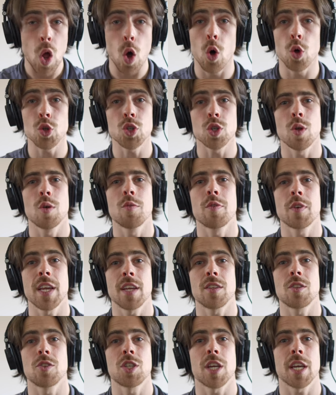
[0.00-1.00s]
Also don't
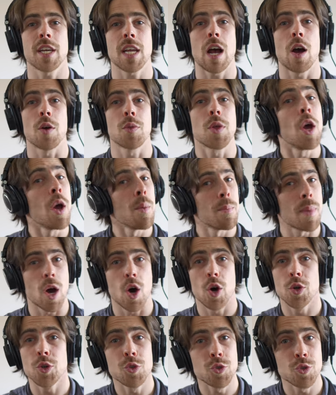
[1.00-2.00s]
forget to check out my
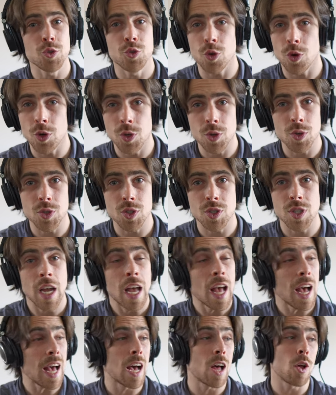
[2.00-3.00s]
other tutorials.
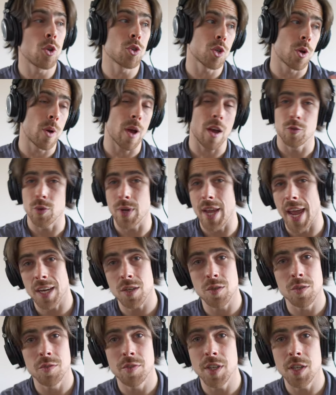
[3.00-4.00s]
I also have
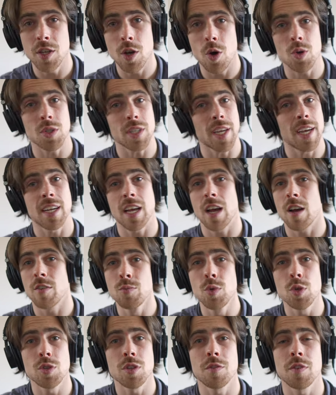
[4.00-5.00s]
reaction videos and I
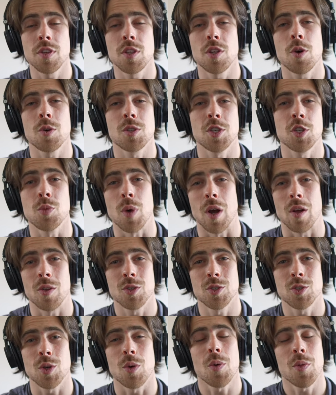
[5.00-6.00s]
have music videos as
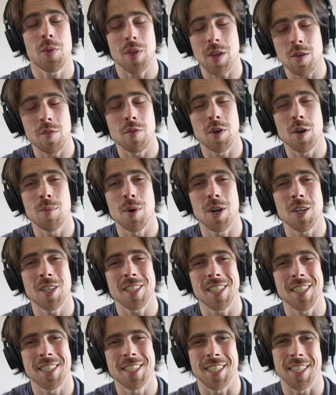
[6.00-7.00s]
well. So thank you very much
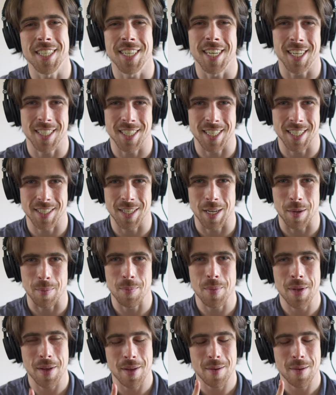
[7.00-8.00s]
and see you guys next time.